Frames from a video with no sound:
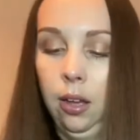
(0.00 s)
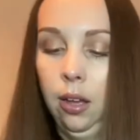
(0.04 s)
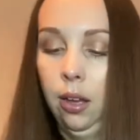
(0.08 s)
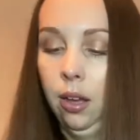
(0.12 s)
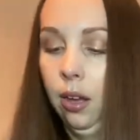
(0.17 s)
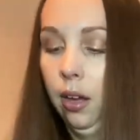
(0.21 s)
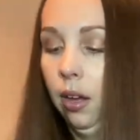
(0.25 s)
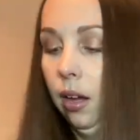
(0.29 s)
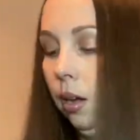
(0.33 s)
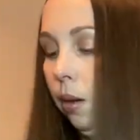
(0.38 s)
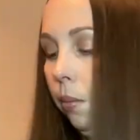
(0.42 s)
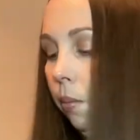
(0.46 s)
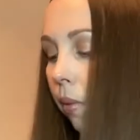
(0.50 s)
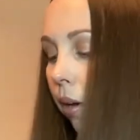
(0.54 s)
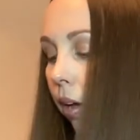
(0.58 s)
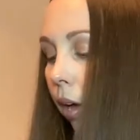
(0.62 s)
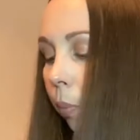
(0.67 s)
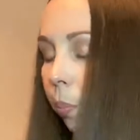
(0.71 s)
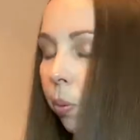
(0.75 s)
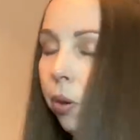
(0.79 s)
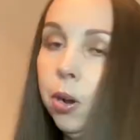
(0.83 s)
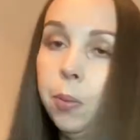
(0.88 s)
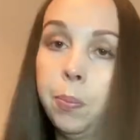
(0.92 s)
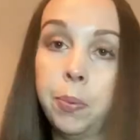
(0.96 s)
um, i'll
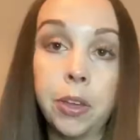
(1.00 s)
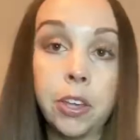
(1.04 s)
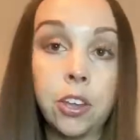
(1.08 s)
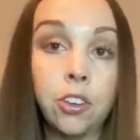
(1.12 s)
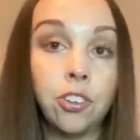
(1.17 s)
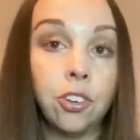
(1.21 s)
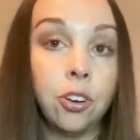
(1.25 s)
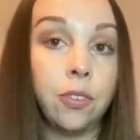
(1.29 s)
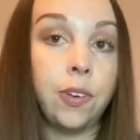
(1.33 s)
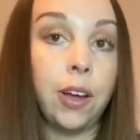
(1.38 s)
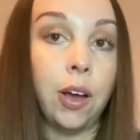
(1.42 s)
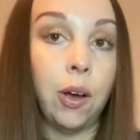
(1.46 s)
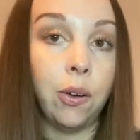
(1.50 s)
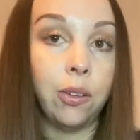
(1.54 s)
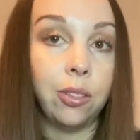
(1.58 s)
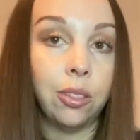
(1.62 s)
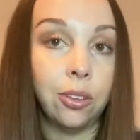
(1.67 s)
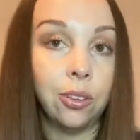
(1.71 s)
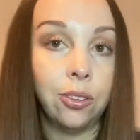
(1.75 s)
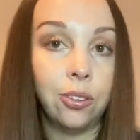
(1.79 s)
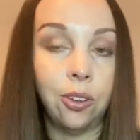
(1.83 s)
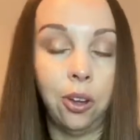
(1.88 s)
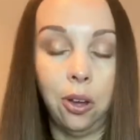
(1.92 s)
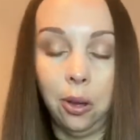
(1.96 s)
put a picture of how it
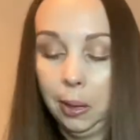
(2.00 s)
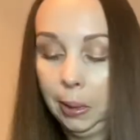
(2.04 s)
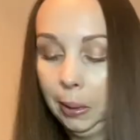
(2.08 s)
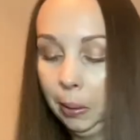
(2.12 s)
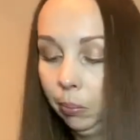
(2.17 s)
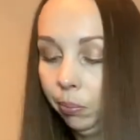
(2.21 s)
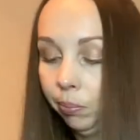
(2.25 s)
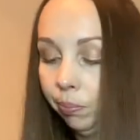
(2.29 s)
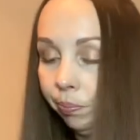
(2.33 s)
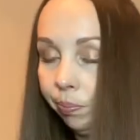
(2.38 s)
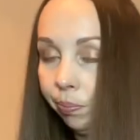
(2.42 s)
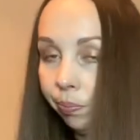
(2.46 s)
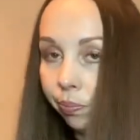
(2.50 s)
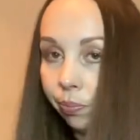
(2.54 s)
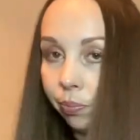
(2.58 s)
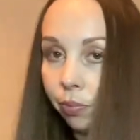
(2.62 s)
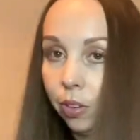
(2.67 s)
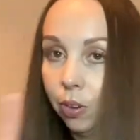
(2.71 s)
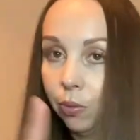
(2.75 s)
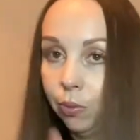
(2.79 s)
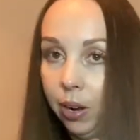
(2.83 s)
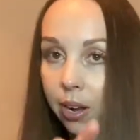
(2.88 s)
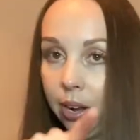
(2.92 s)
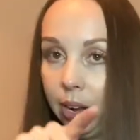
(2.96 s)
looks on right